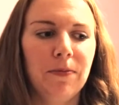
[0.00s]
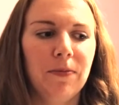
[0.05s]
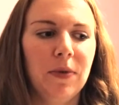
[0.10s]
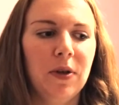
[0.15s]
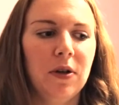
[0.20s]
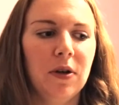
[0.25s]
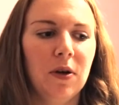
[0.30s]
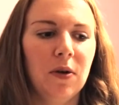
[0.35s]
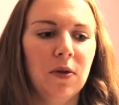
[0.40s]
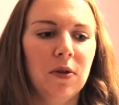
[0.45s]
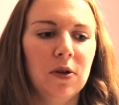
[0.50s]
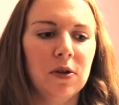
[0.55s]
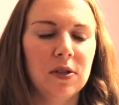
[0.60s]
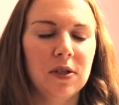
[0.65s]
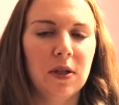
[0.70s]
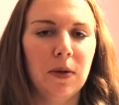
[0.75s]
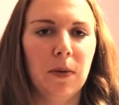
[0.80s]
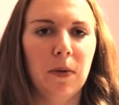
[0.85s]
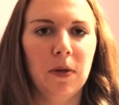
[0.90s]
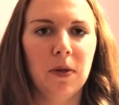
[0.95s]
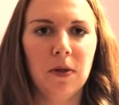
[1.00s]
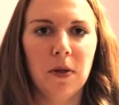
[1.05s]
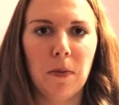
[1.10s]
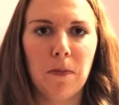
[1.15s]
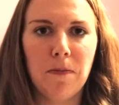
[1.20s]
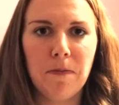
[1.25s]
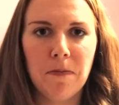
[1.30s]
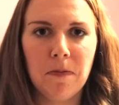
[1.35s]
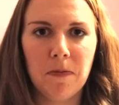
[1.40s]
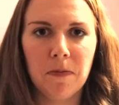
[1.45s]
You know, there's
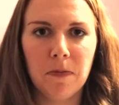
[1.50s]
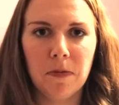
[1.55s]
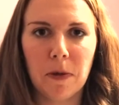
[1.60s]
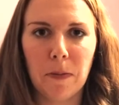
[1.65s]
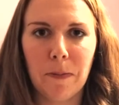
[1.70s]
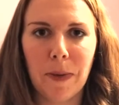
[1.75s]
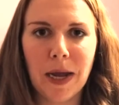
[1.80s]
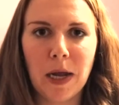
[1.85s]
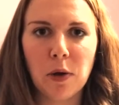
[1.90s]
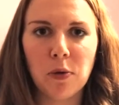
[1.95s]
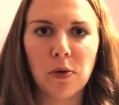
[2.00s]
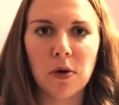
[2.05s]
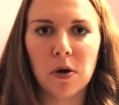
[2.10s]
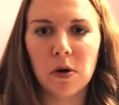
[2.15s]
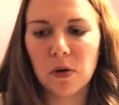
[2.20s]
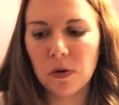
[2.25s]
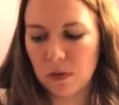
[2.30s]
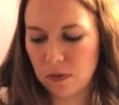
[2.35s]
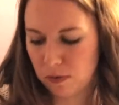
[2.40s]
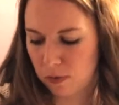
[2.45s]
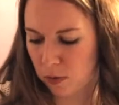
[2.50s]
the micro